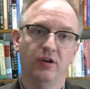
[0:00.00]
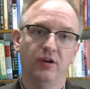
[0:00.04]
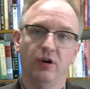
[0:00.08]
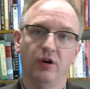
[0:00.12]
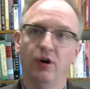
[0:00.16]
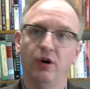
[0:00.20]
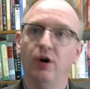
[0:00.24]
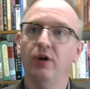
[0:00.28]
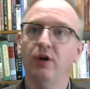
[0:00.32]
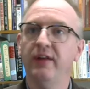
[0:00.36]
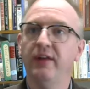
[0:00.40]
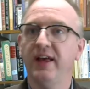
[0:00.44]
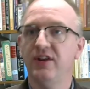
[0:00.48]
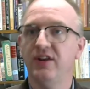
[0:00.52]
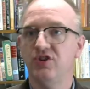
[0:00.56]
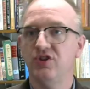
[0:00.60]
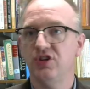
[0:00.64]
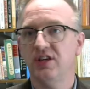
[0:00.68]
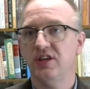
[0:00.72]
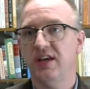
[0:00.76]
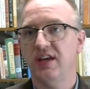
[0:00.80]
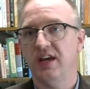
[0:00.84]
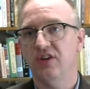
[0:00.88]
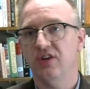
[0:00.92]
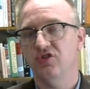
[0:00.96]
all
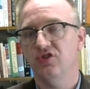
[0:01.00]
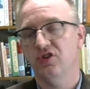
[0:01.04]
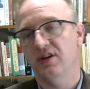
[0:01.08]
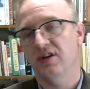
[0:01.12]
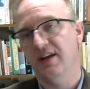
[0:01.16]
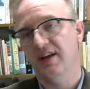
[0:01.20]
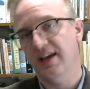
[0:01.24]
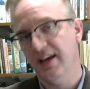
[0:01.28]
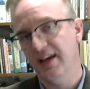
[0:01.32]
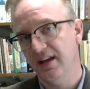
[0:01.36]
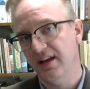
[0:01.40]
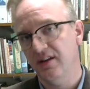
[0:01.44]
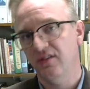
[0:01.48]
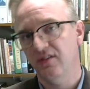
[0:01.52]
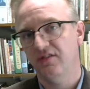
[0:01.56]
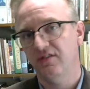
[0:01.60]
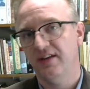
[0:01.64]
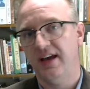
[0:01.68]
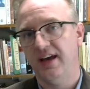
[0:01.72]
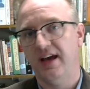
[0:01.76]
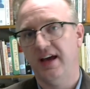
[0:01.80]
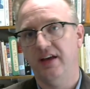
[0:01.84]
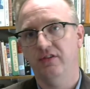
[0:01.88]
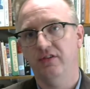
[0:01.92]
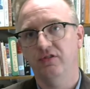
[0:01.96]
education and
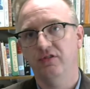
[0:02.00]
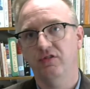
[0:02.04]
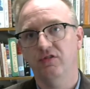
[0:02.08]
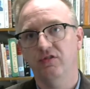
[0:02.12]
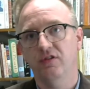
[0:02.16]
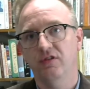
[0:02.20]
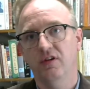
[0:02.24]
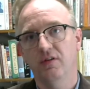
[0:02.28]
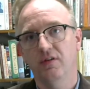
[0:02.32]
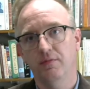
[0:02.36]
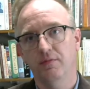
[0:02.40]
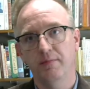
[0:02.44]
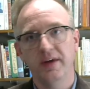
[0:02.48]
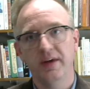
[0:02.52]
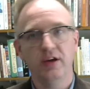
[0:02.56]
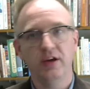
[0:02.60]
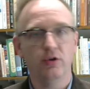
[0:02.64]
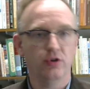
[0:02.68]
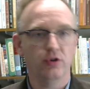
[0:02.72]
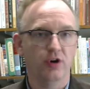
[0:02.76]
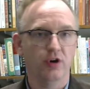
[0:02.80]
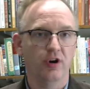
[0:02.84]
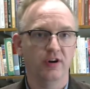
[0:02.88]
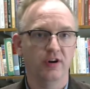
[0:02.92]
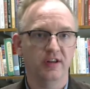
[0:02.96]
tasks of male
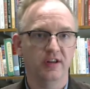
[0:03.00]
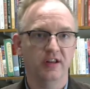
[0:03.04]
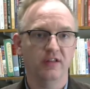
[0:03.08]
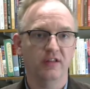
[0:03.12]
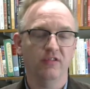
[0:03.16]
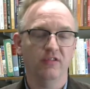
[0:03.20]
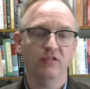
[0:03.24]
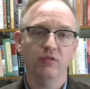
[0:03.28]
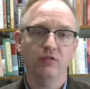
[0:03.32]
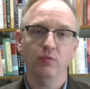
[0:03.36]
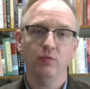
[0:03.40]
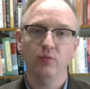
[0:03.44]
guardians,